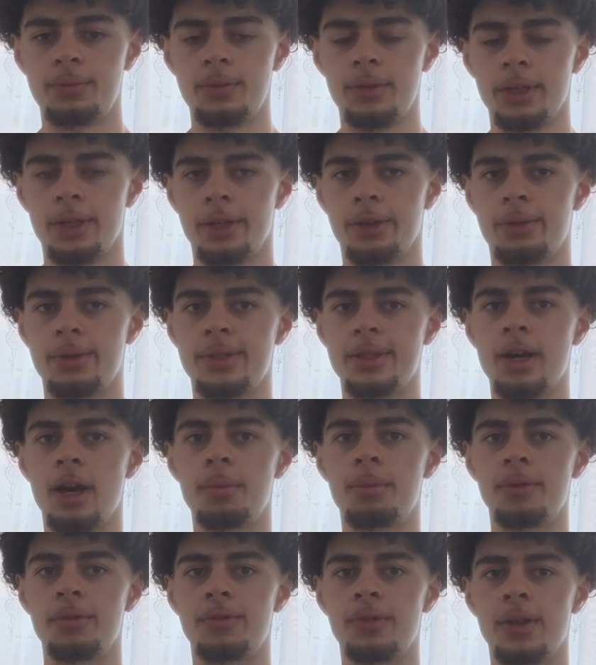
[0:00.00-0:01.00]
increase the
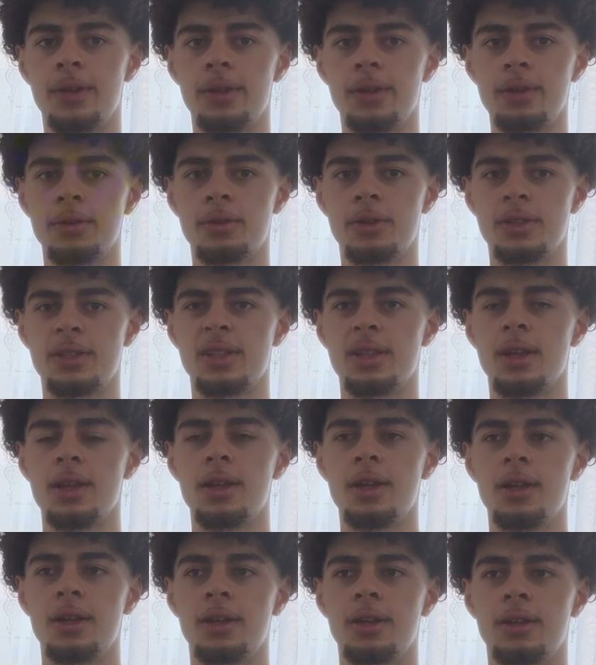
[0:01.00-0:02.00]
output further,
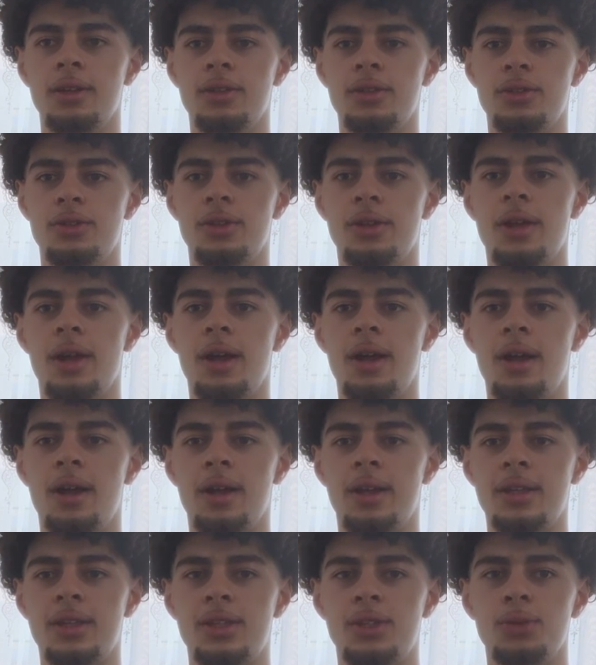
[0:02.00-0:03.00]
so that I
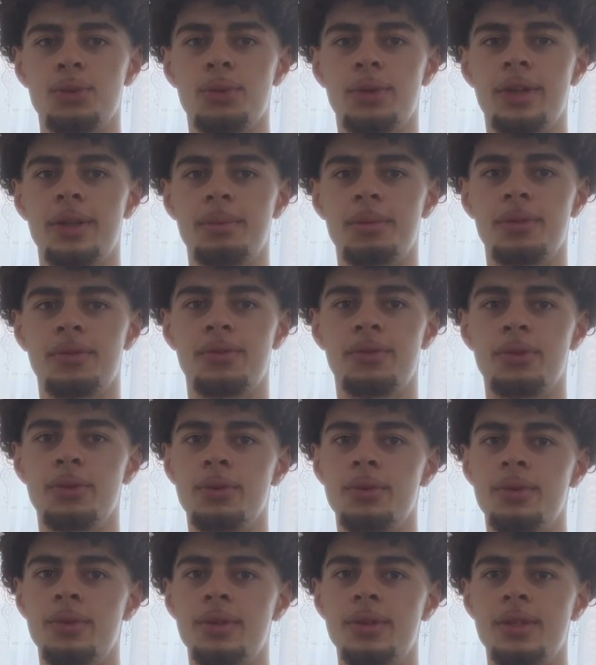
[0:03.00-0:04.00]
can still keep the
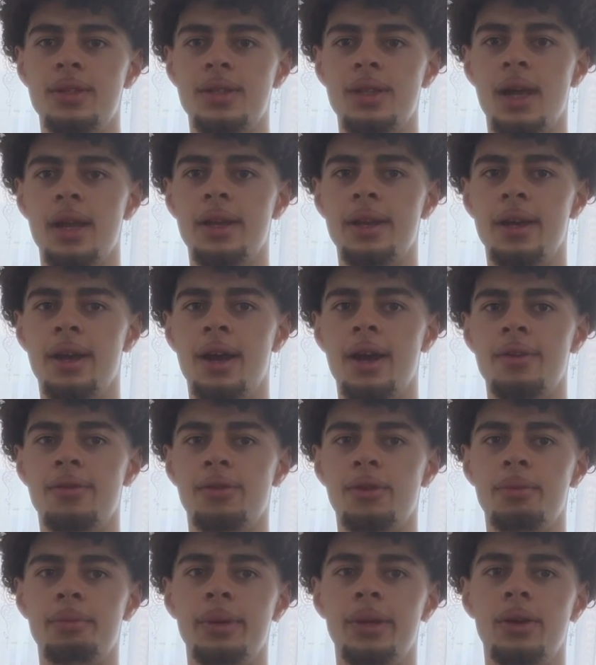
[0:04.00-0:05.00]
food slightly high for
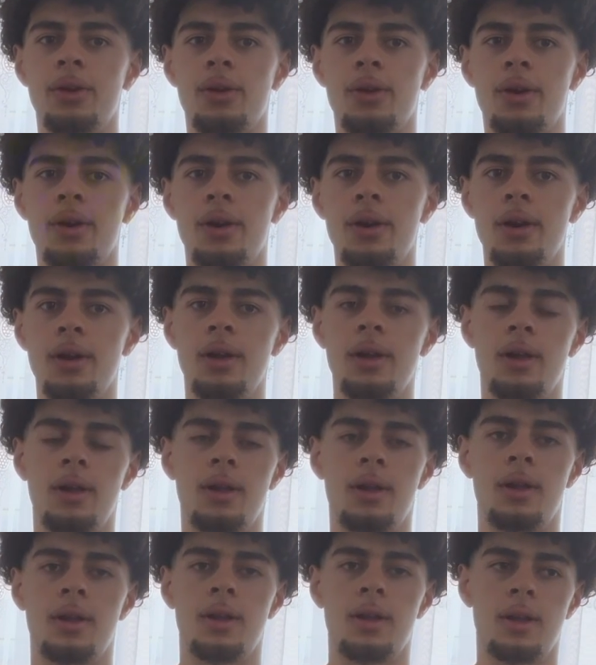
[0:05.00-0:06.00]
a bit longer.
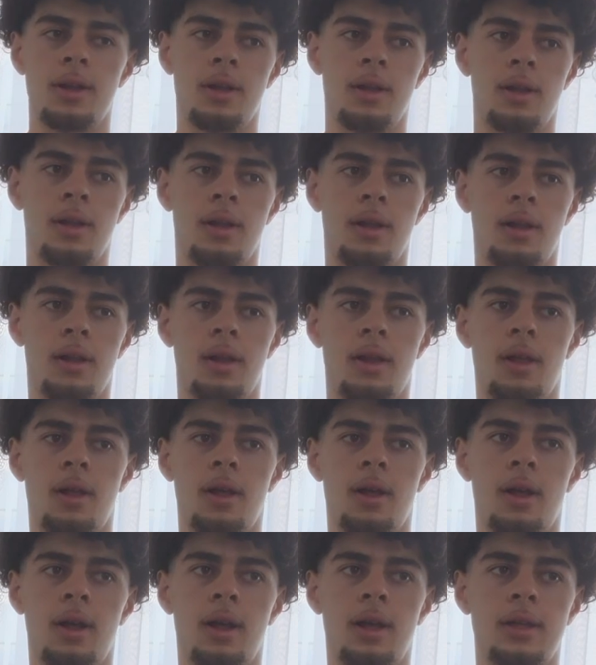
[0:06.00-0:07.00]

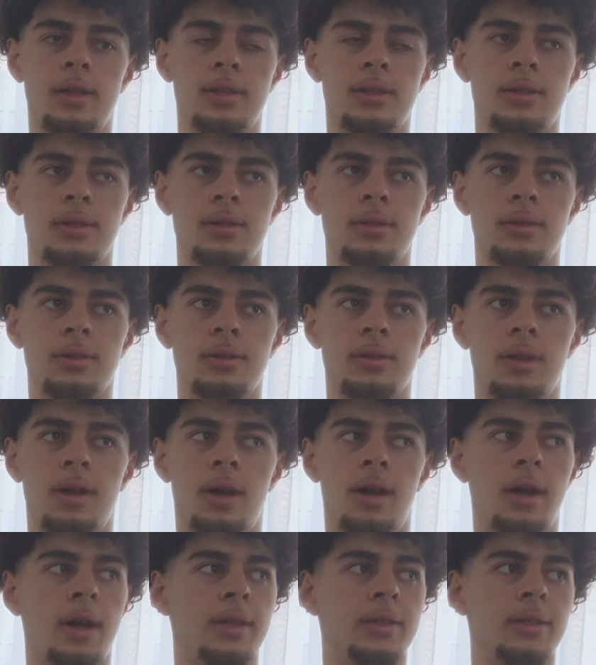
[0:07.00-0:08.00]
And
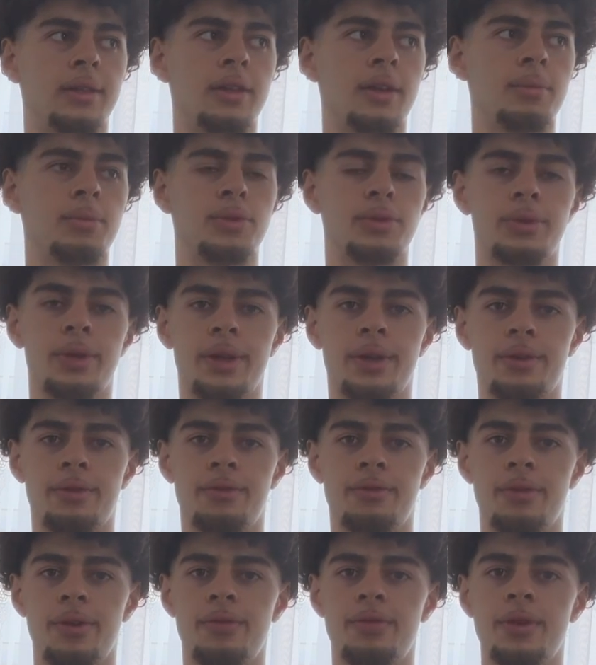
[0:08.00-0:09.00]
I ended up doing
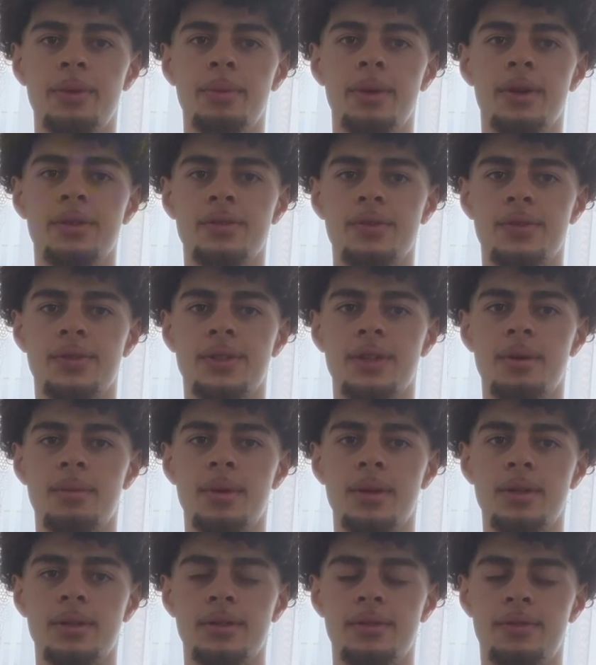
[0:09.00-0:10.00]
50 minutes of
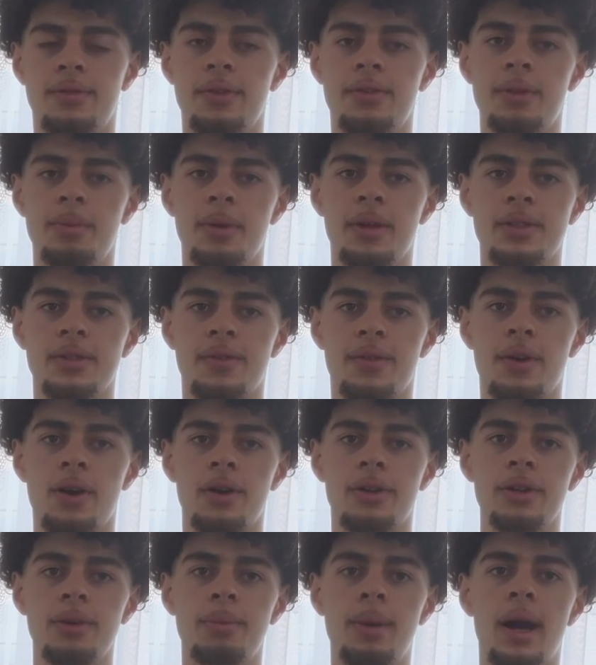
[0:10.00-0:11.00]
50 minutes of
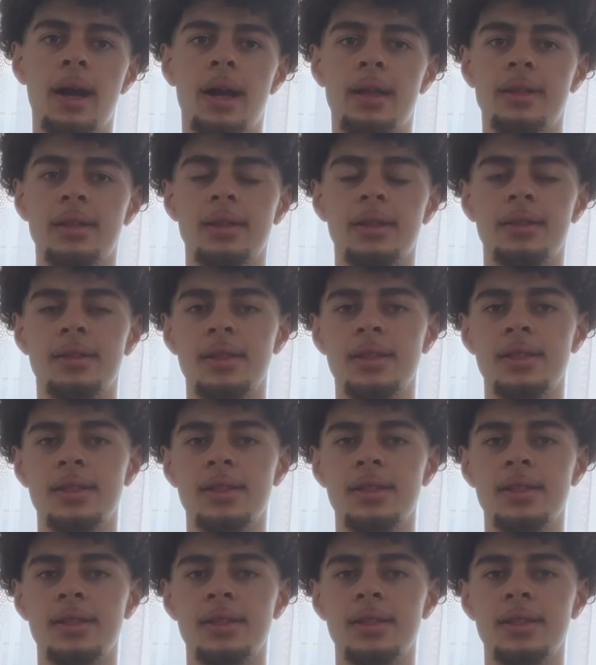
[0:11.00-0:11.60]
cardio, but I did it this